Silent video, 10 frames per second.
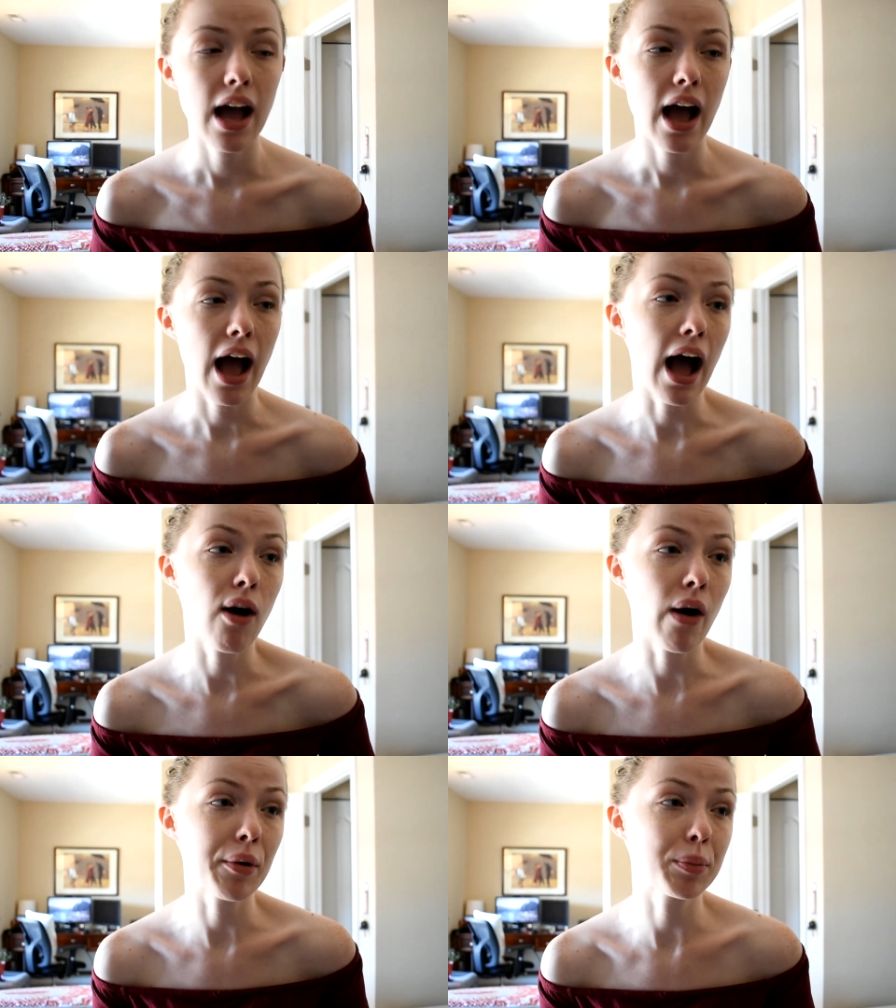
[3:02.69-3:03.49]

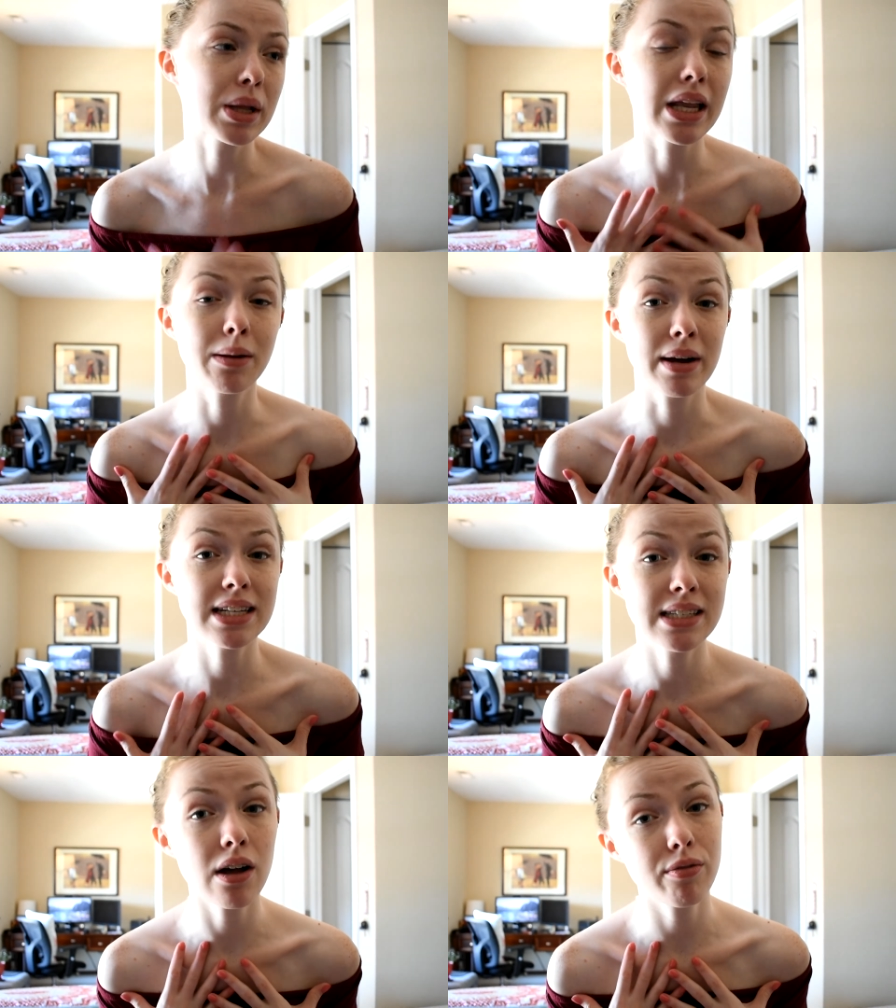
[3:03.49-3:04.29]
How I will be letting
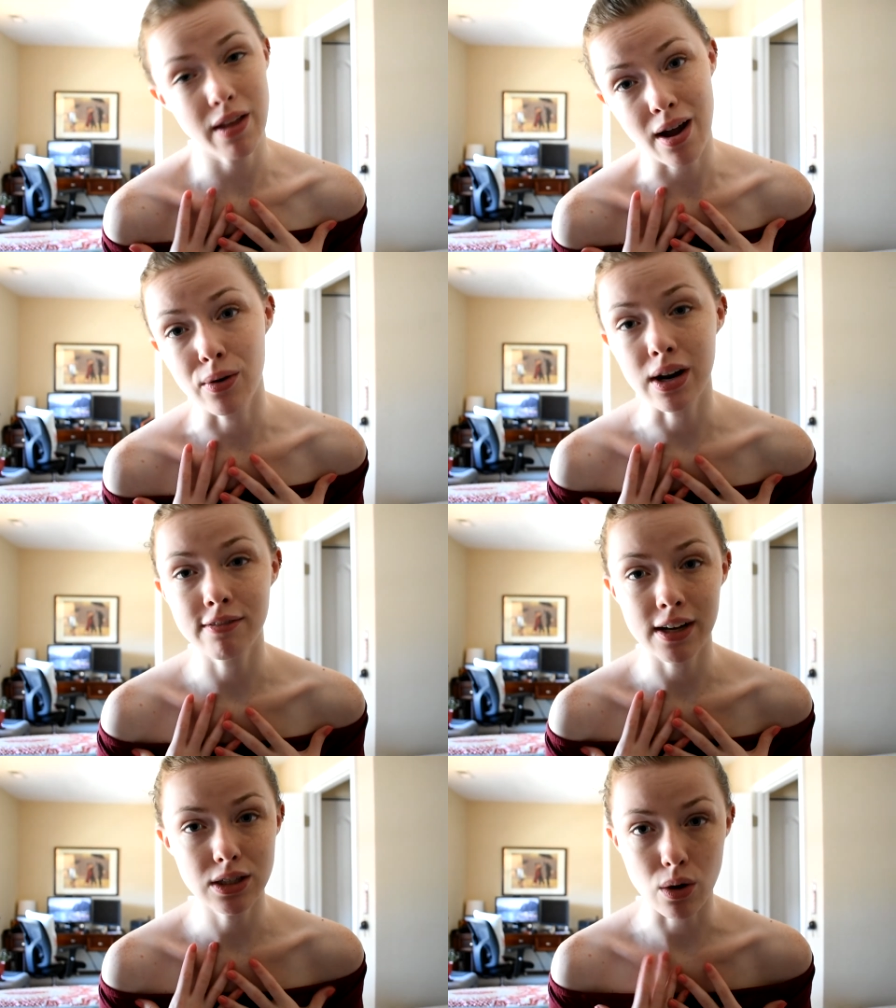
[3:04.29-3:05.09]
myself down
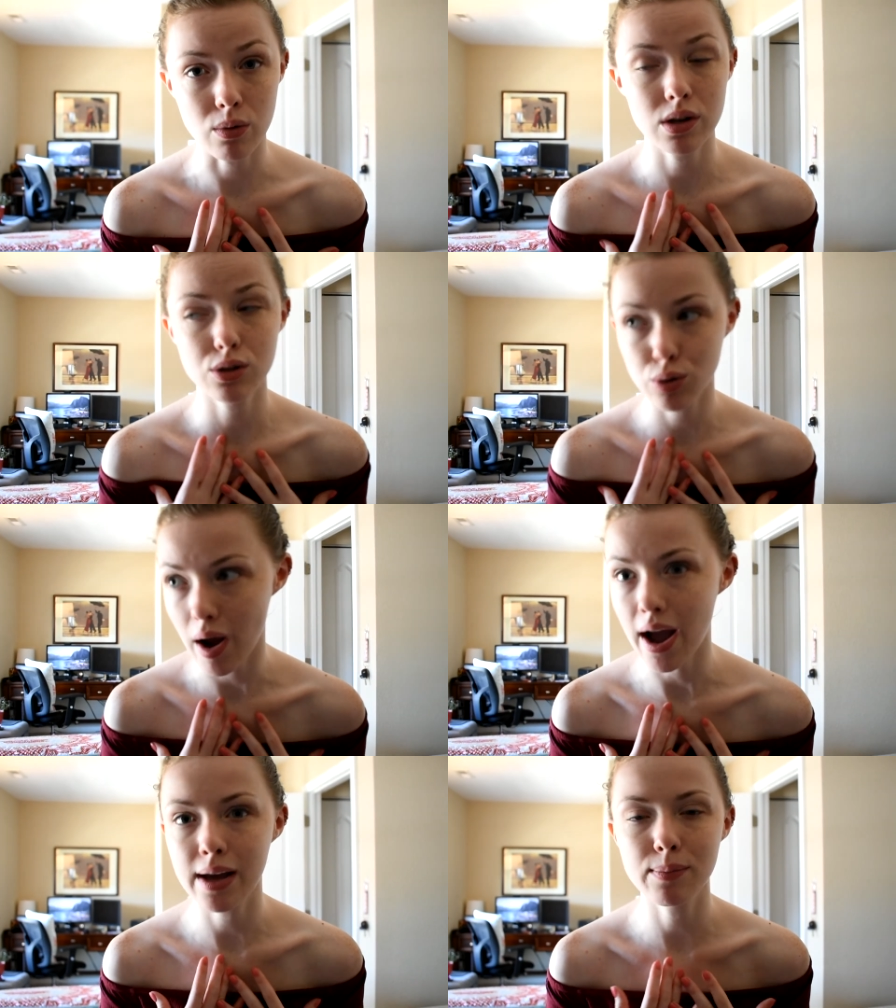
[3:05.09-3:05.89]
if I don't
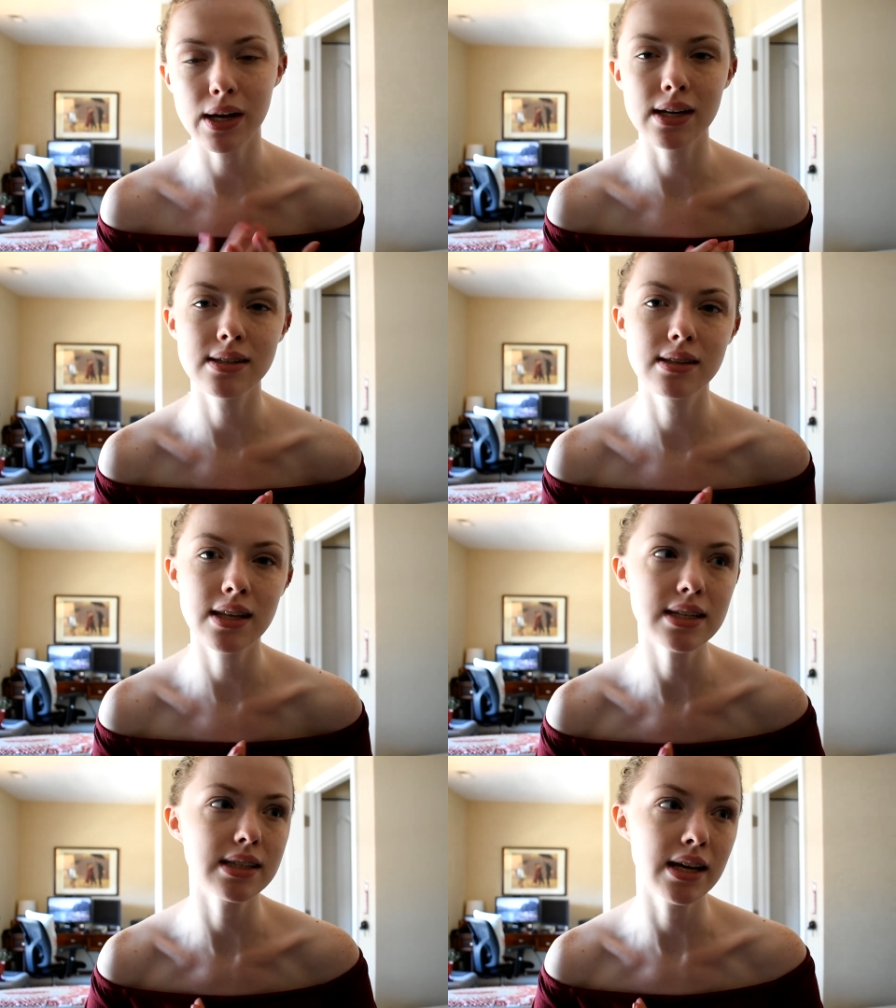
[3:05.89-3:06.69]
try. Because
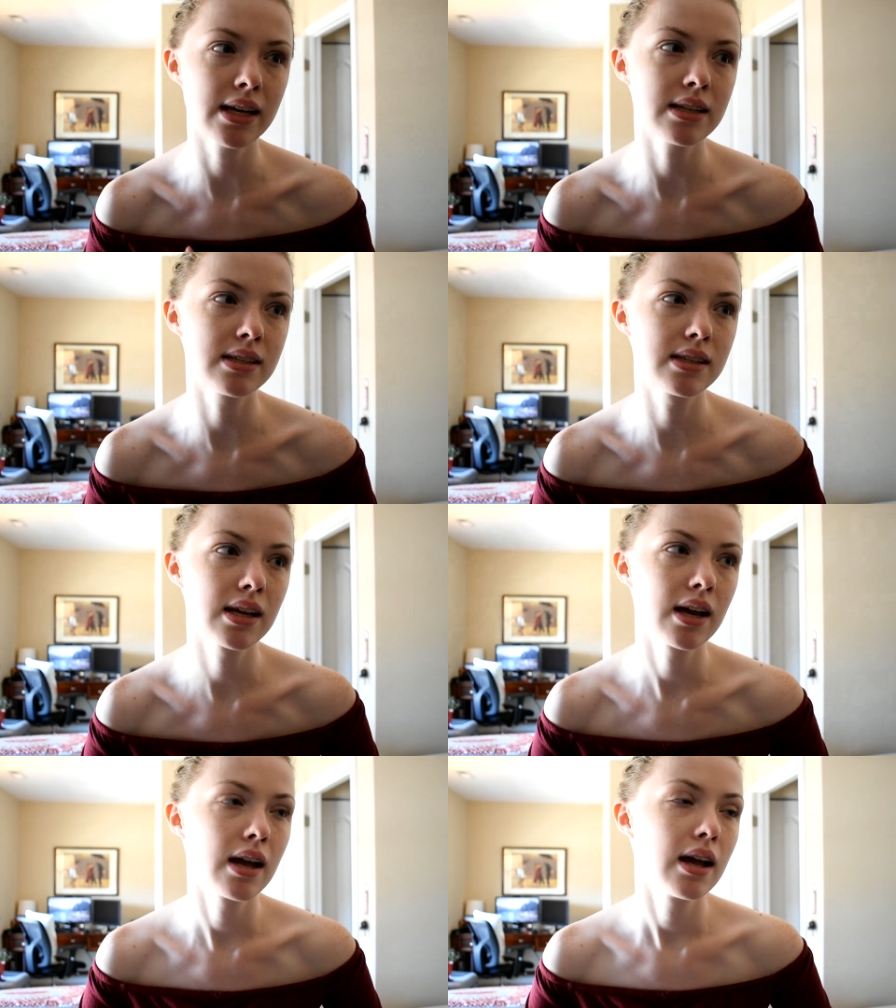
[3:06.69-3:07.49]
this is
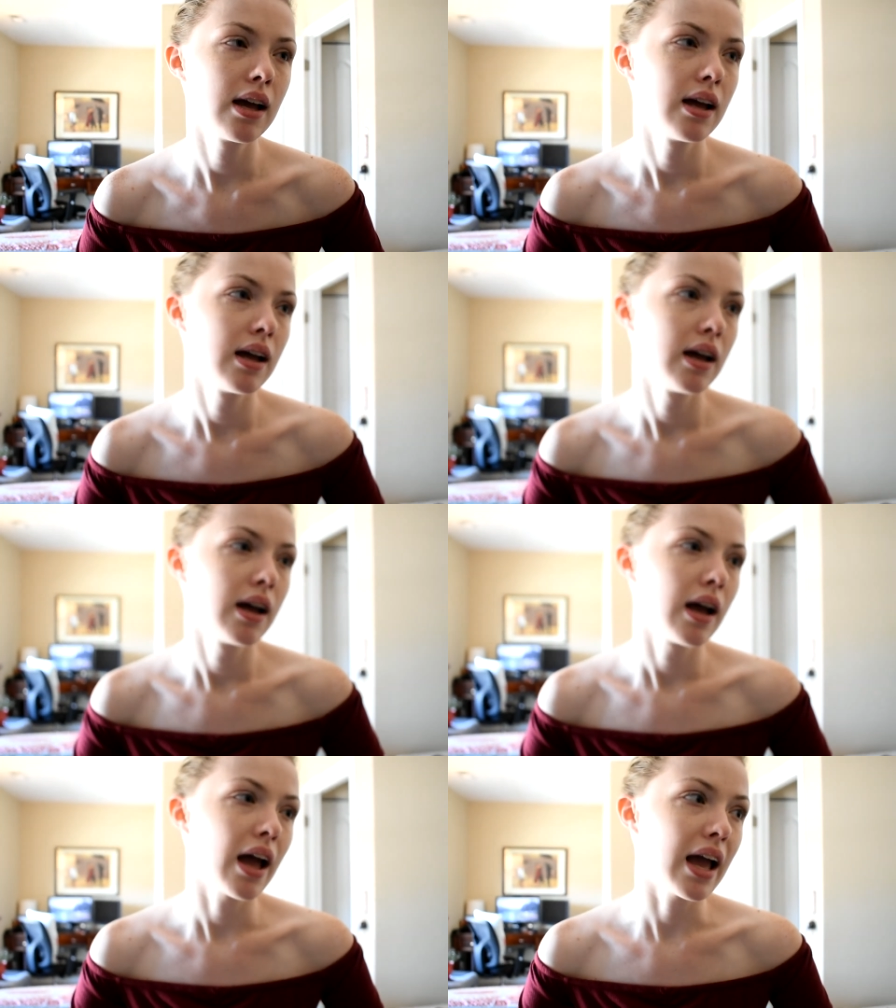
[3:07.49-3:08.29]

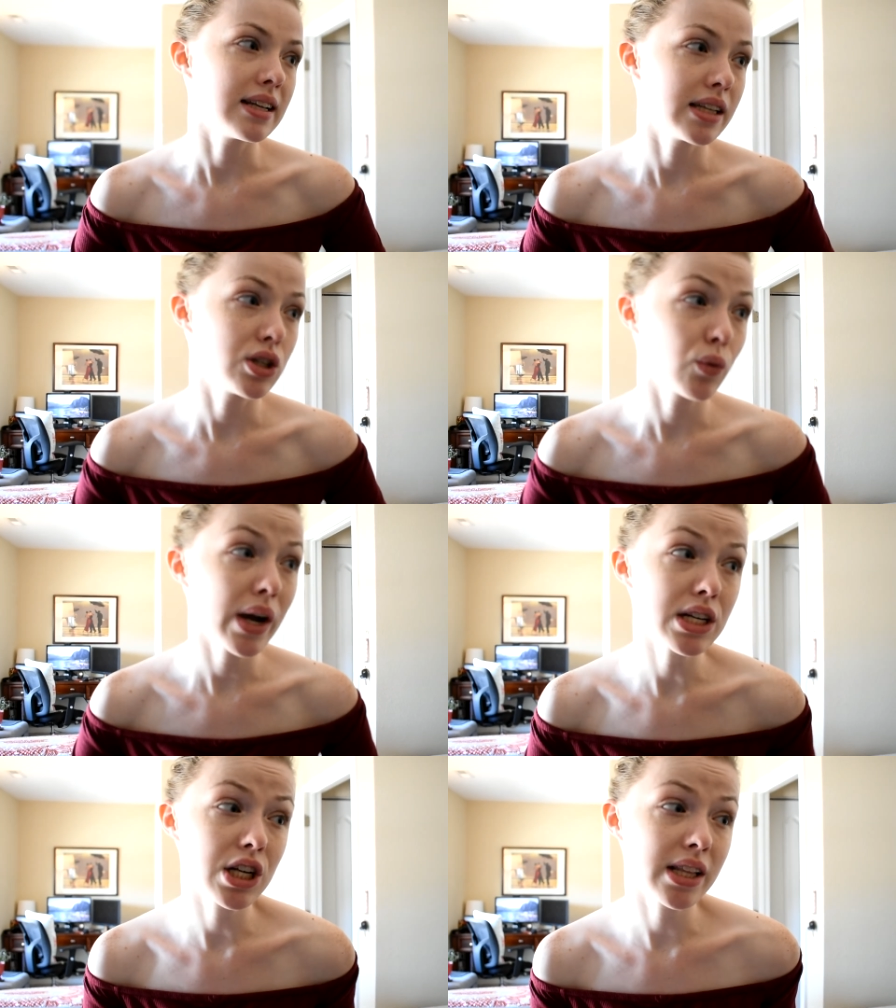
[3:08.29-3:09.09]
a
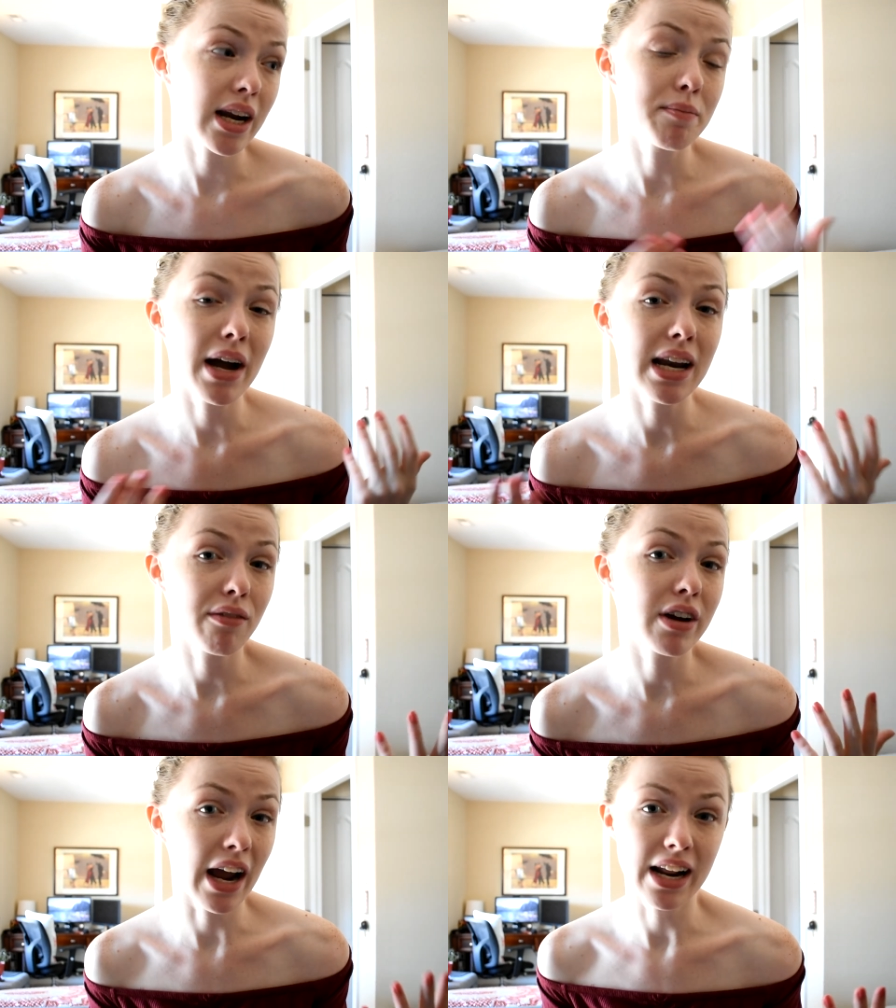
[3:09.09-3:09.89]
situation that I might
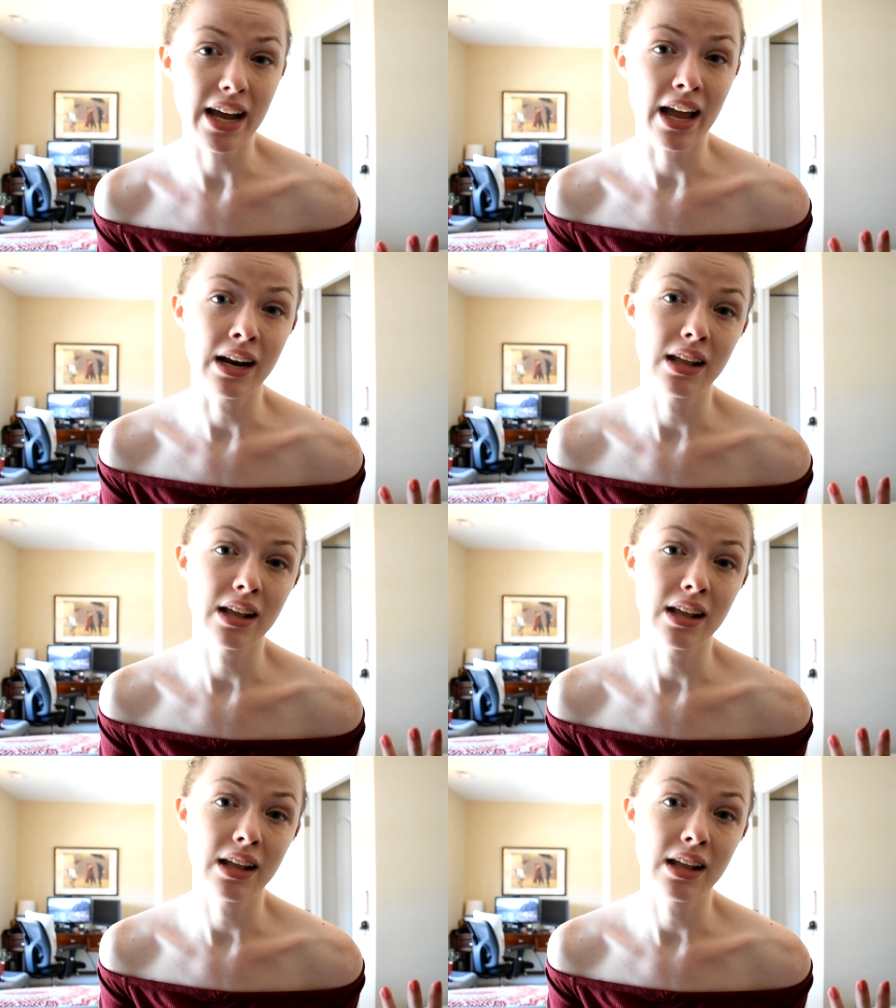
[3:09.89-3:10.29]
never get again.